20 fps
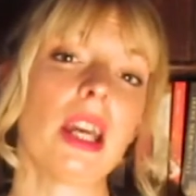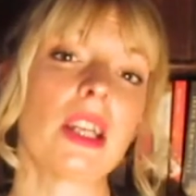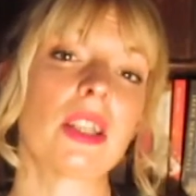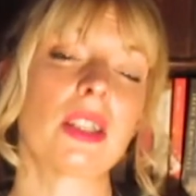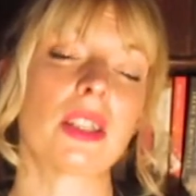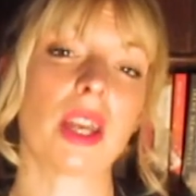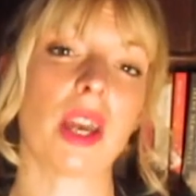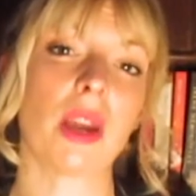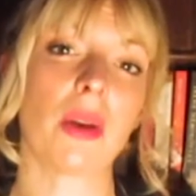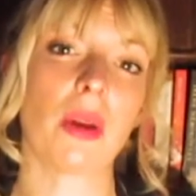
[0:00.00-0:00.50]

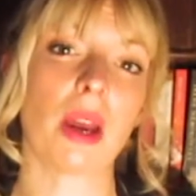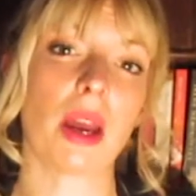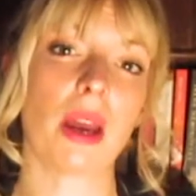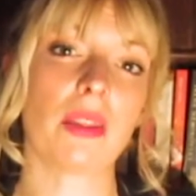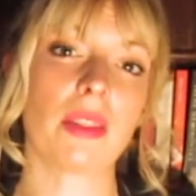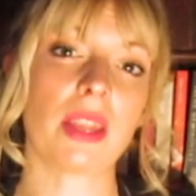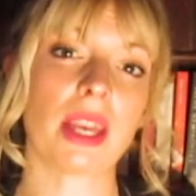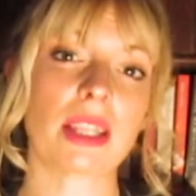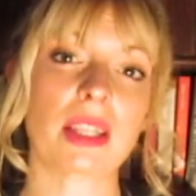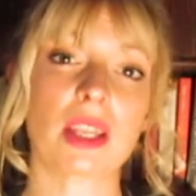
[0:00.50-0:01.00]
So
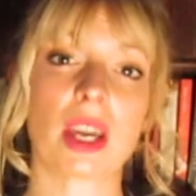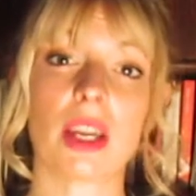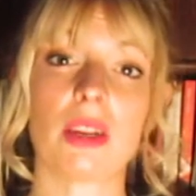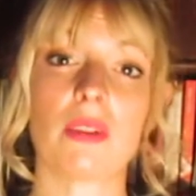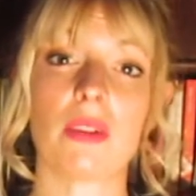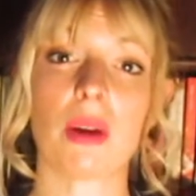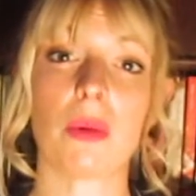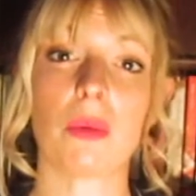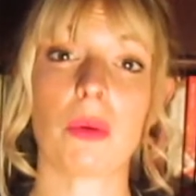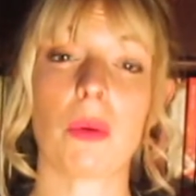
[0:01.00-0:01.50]
that's kind
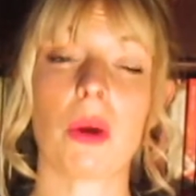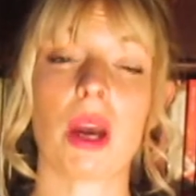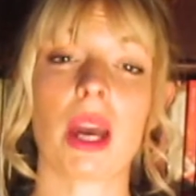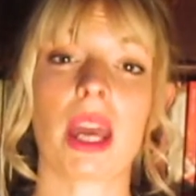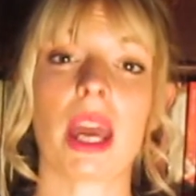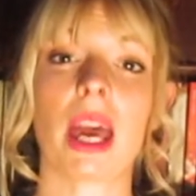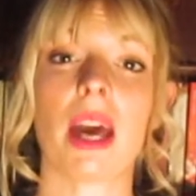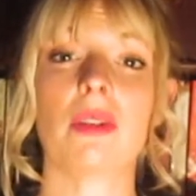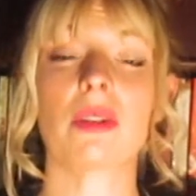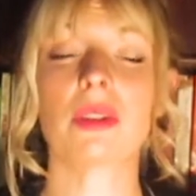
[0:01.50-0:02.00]
of how we
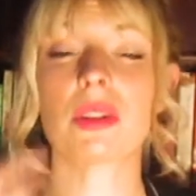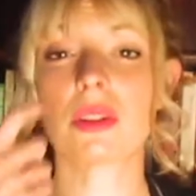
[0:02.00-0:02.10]
work it out.